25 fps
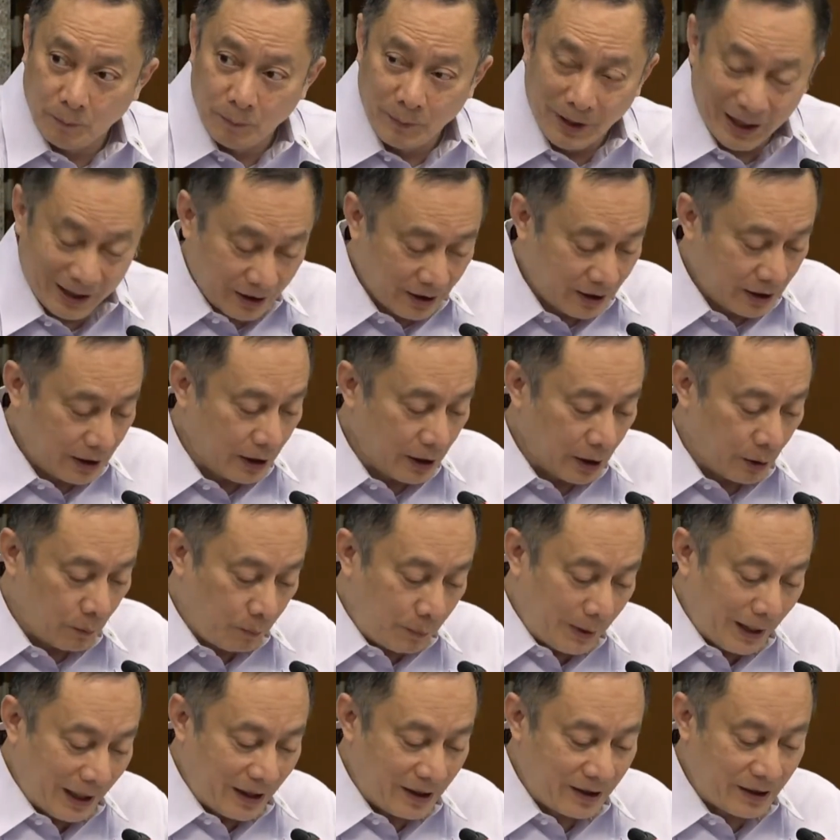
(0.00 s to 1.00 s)
mixed and
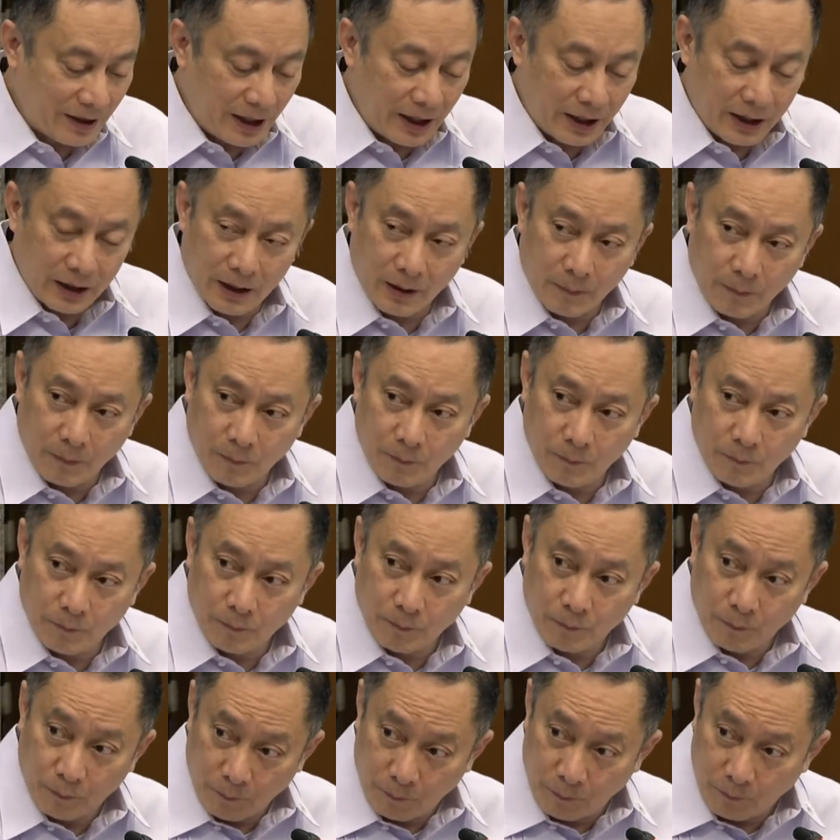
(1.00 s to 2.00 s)
placed in the
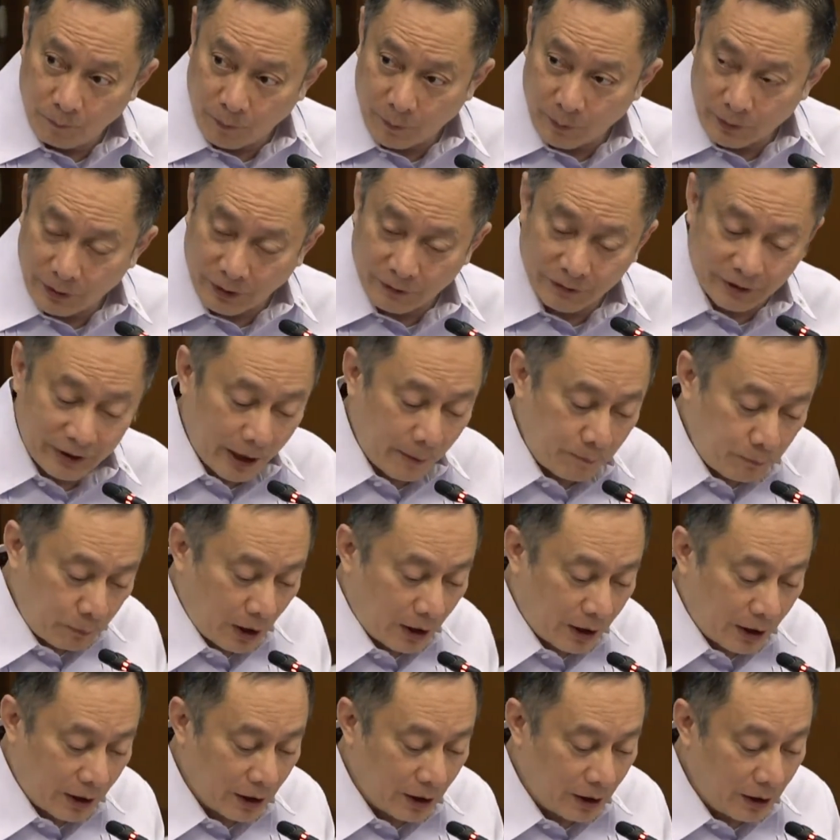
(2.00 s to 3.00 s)

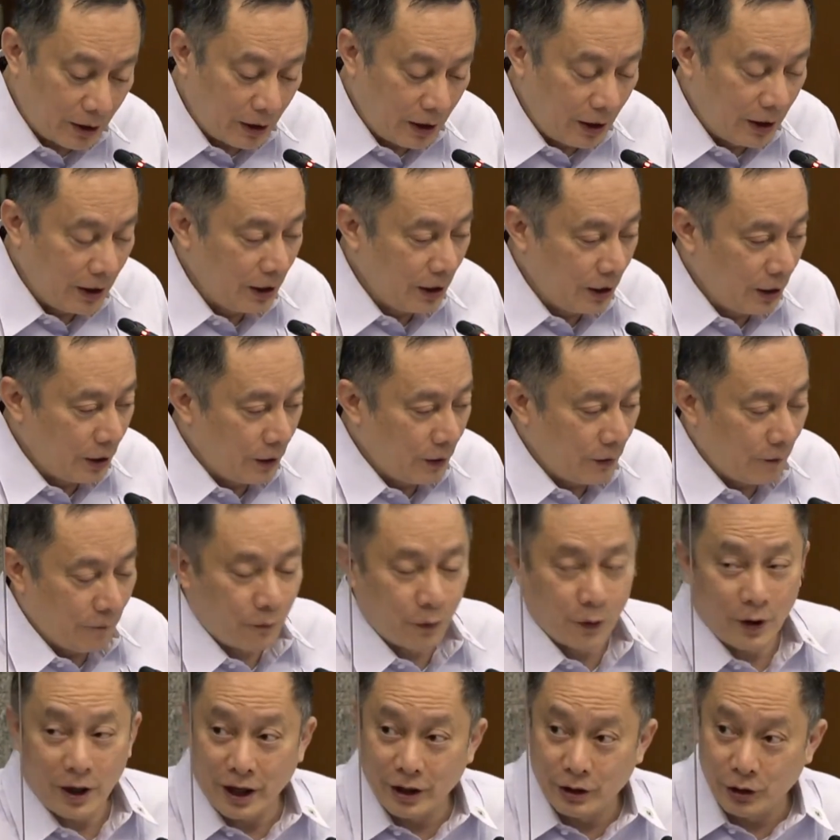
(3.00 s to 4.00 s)
receptacle
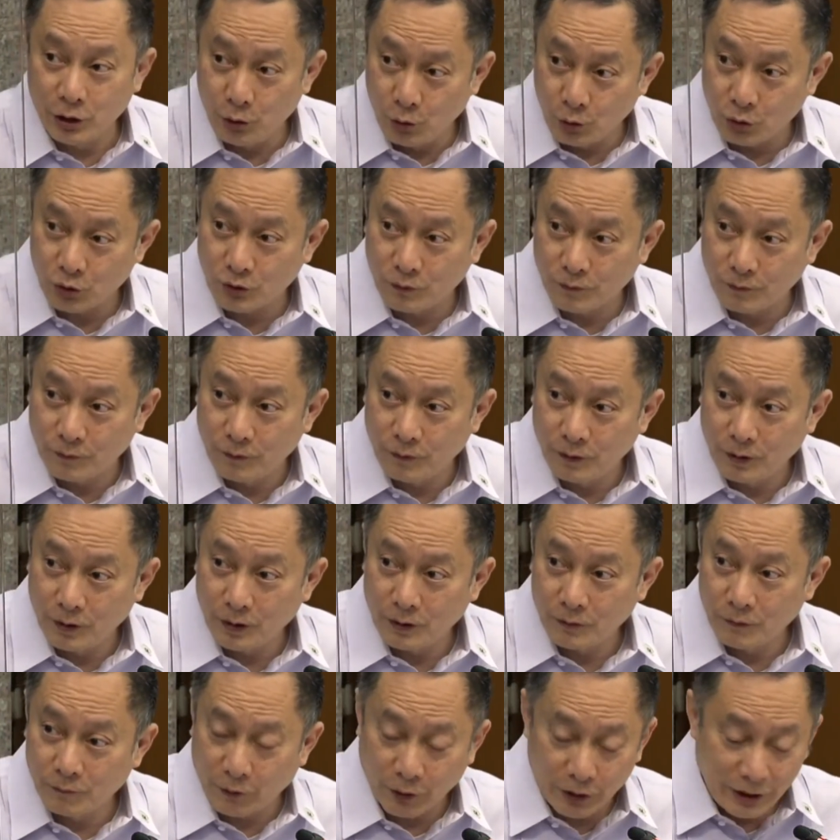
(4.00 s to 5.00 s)
for
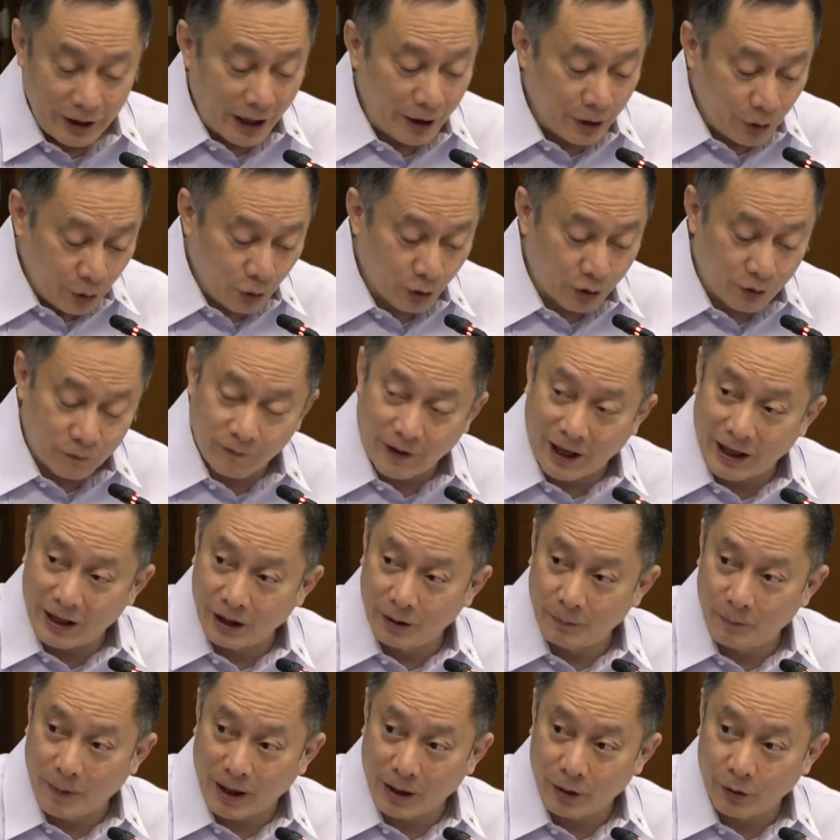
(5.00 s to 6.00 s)
the unused
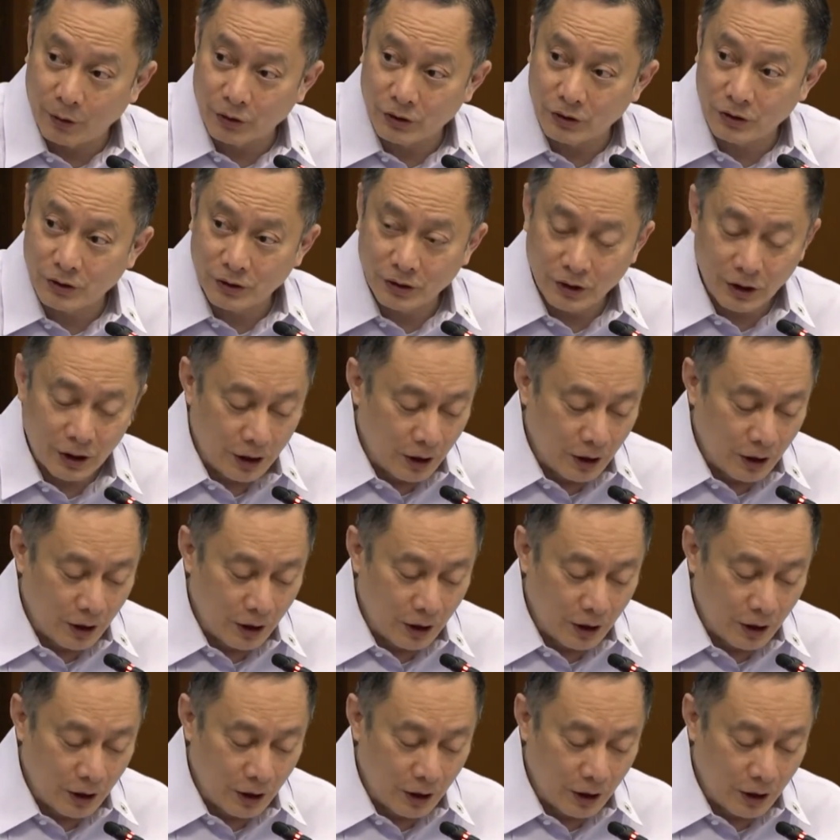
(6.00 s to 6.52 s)
valid ballots.